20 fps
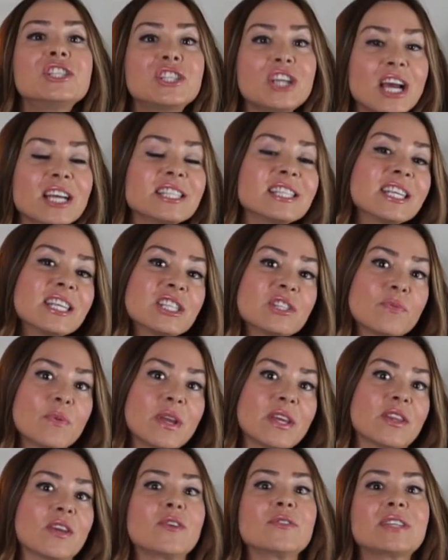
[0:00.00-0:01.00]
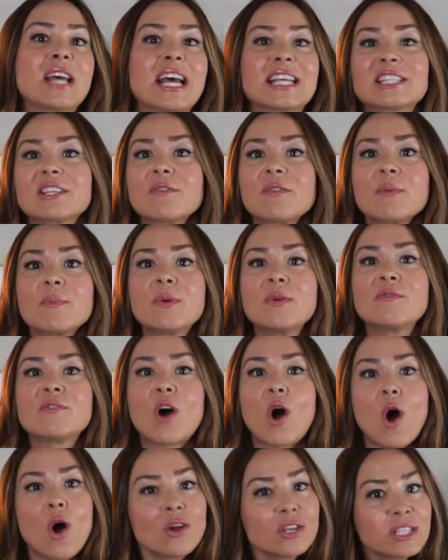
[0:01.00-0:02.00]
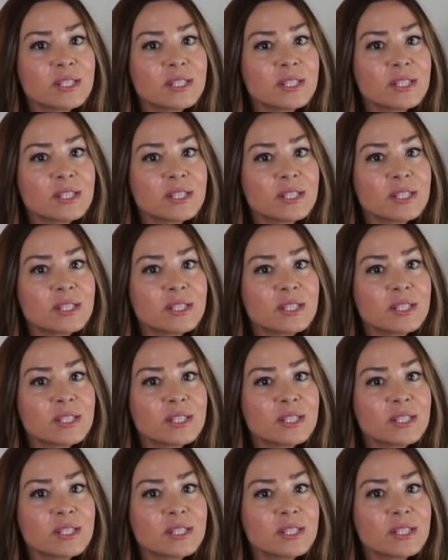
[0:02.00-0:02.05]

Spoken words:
Just this week though, Tesla removed all